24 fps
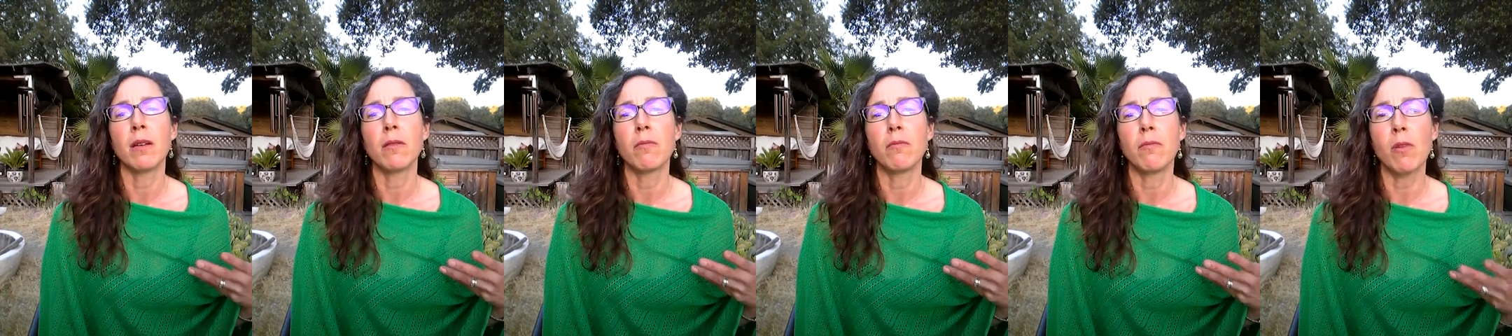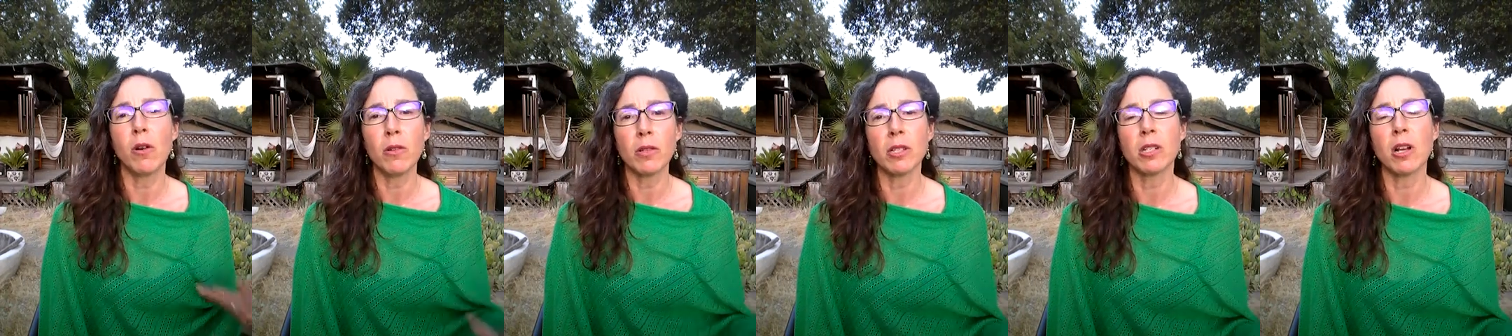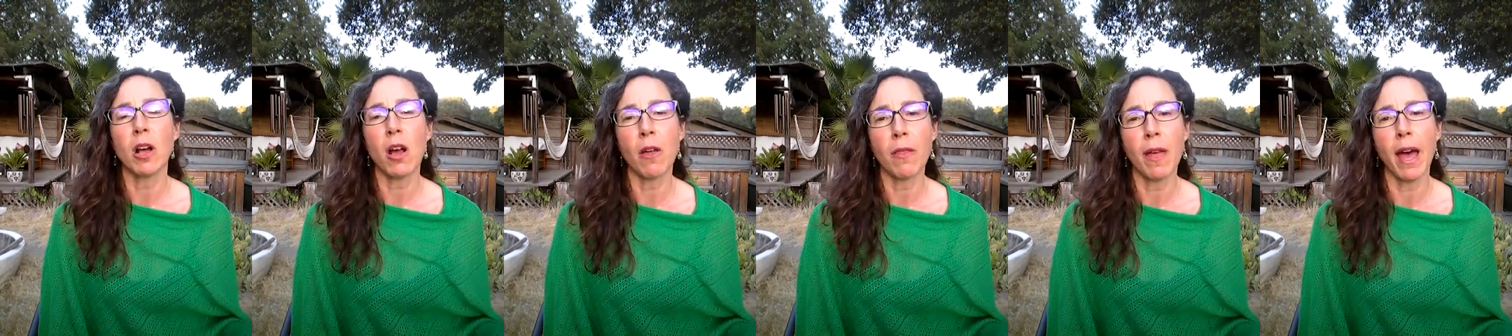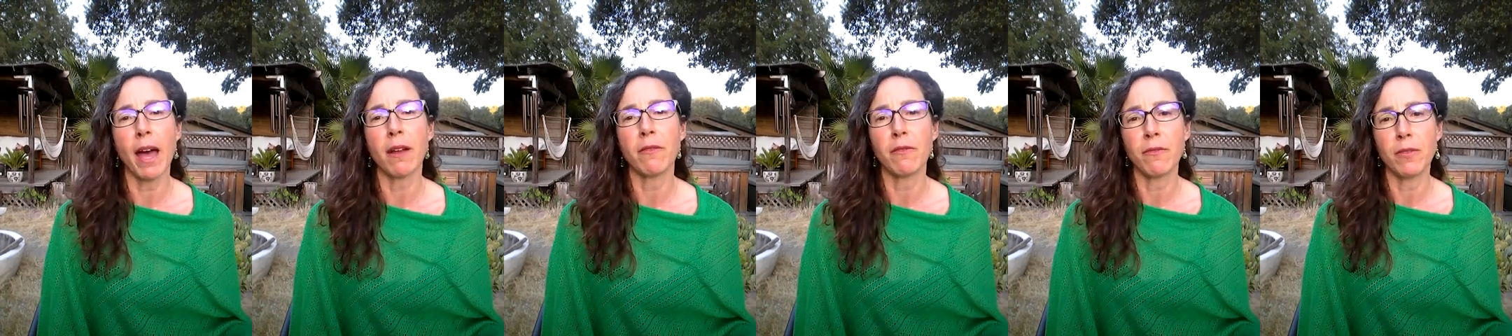most all
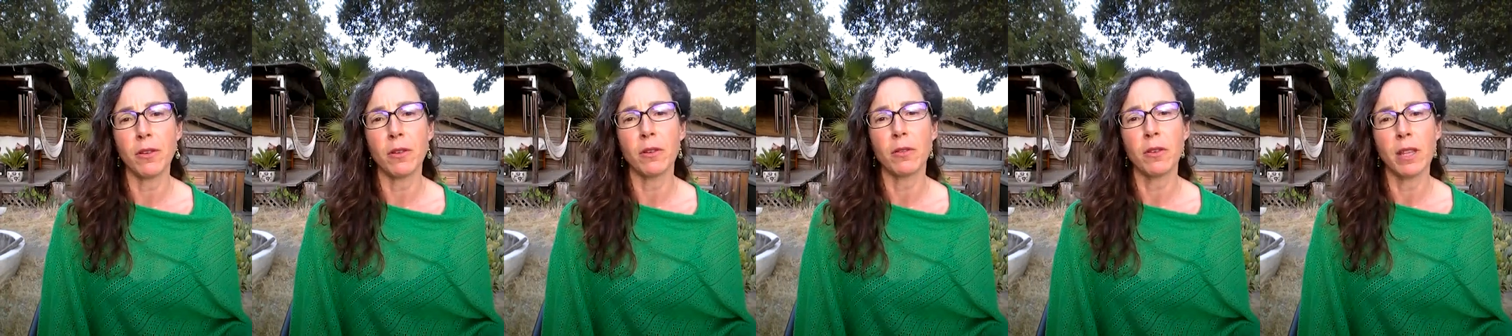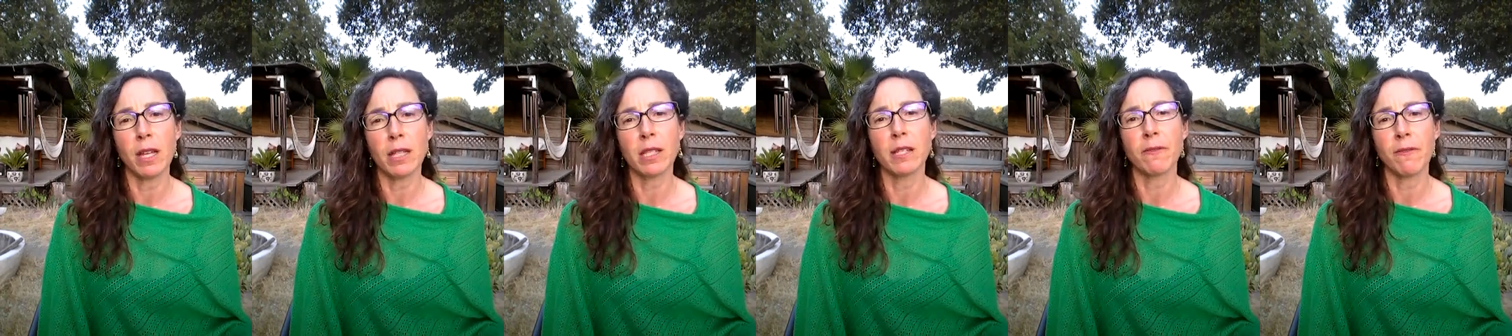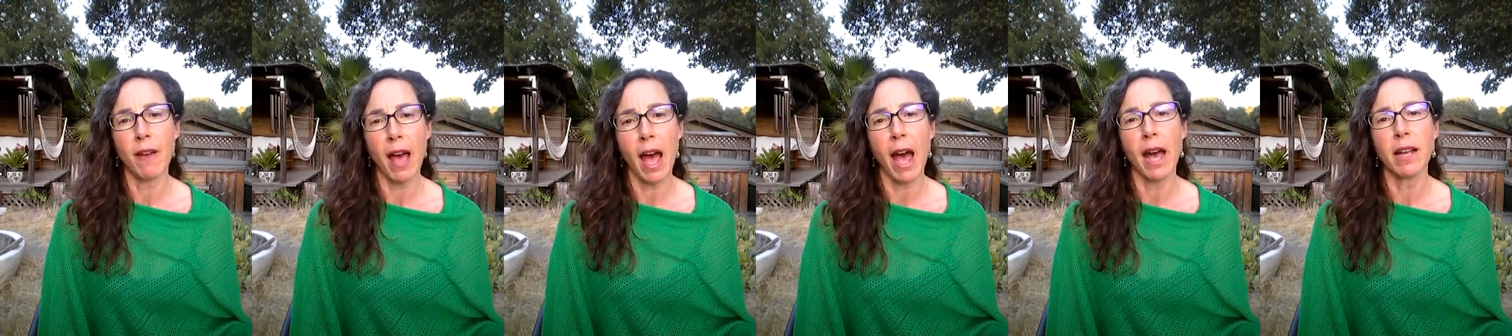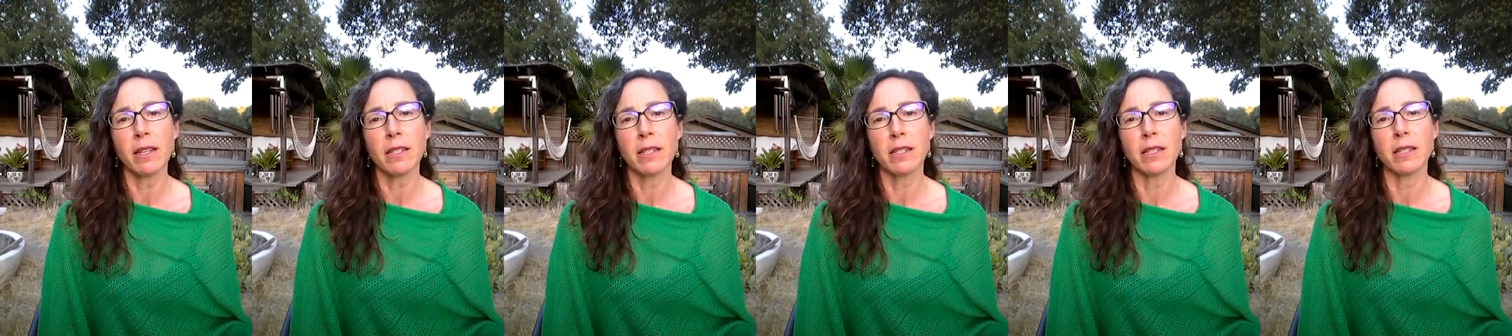that food that's
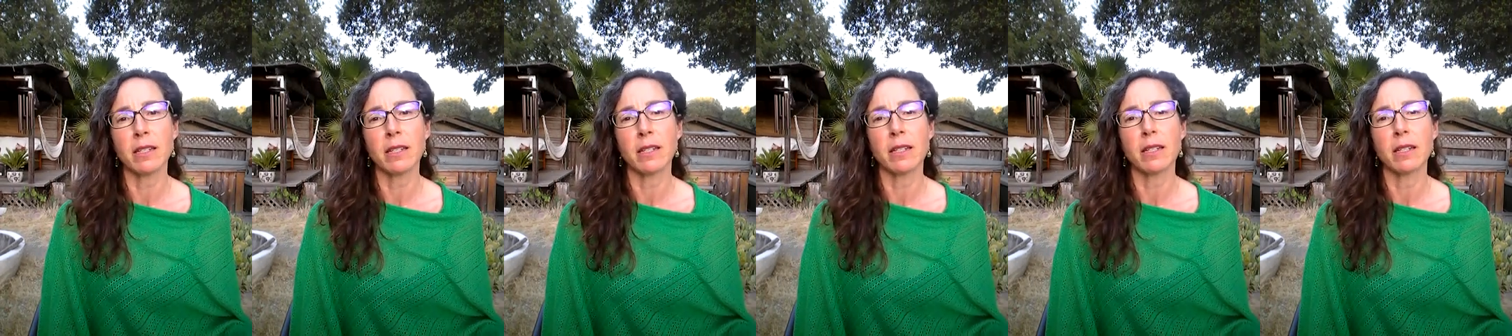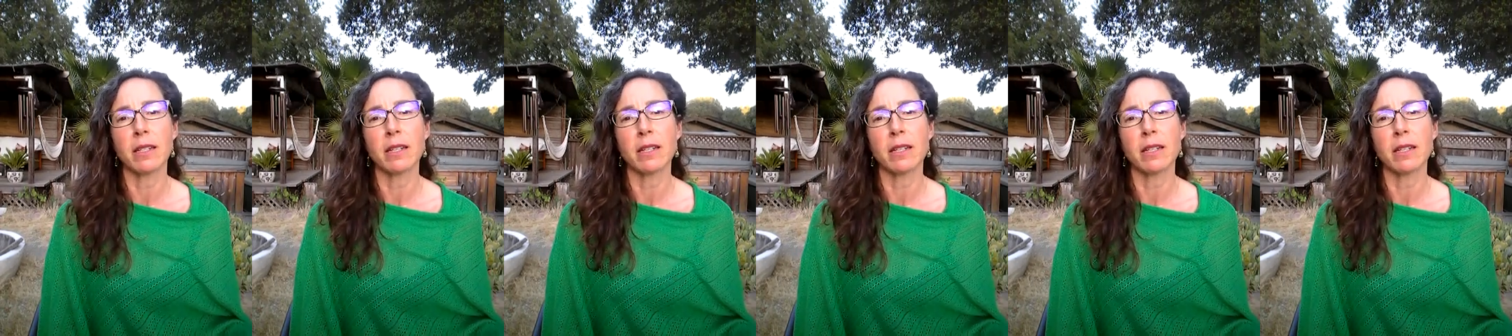fast